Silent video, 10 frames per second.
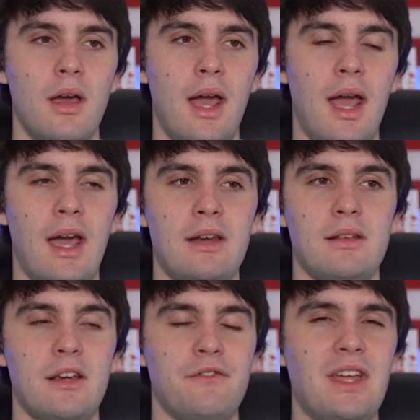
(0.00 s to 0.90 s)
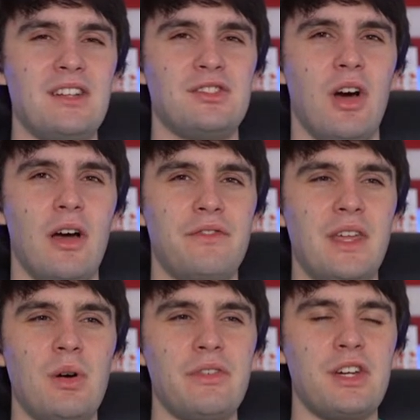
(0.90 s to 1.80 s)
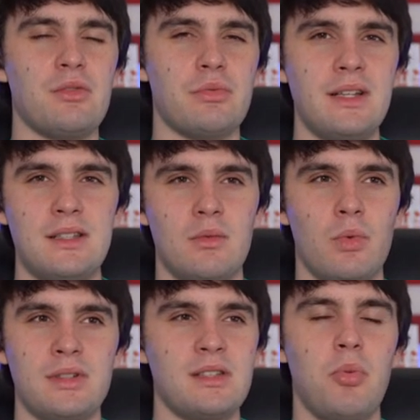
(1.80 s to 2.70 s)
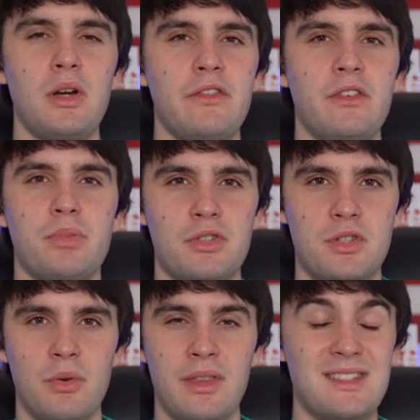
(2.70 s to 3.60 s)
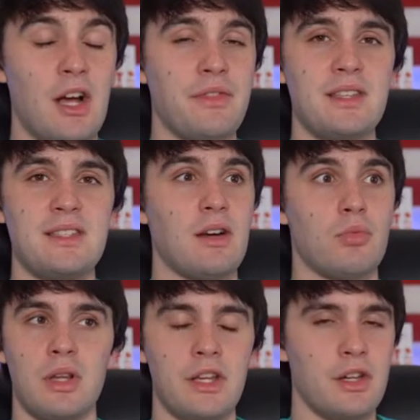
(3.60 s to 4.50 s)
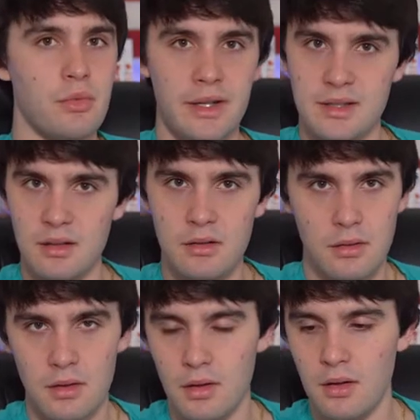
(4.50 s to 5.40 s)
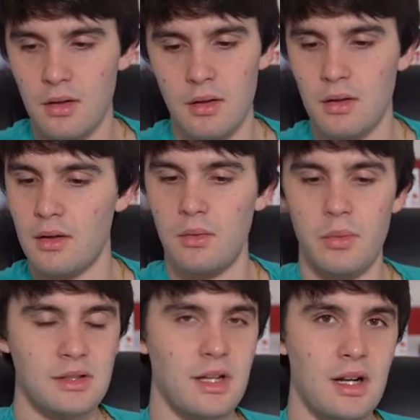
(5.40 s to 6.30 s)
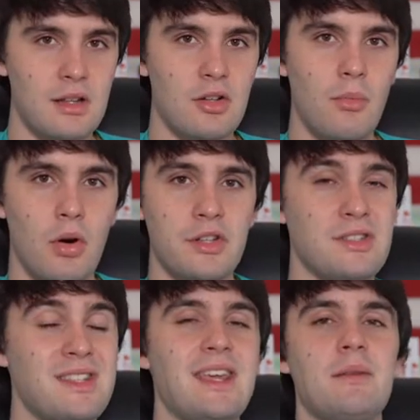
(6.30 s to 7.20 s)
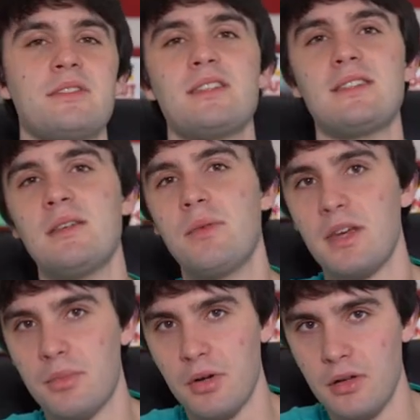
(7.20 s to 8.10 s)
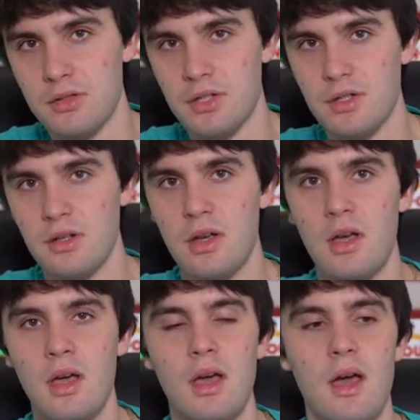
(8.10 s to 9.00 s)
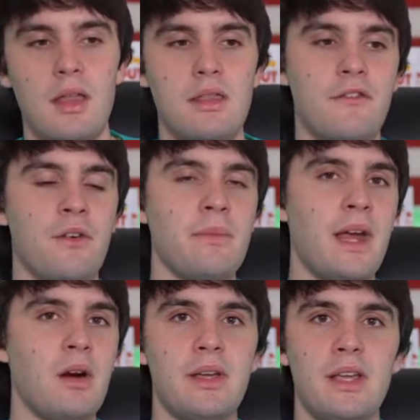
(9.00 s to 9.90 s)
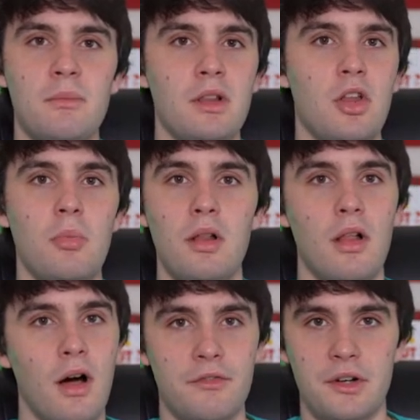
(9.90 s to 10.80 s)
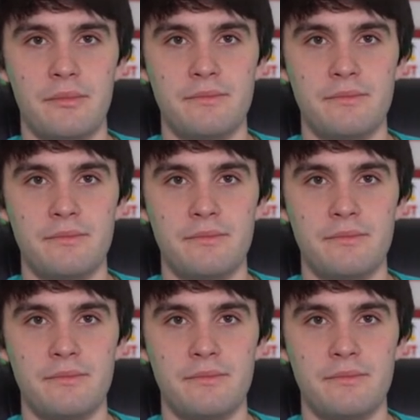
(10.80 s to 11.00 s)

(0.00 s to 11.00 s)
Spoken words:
And if they don't have a good reason, what's the point of even pursuing this? Now, if they say a really good reason, we can talk a little more, use the MCTP approach. And then from there, we can give them a lowball offer.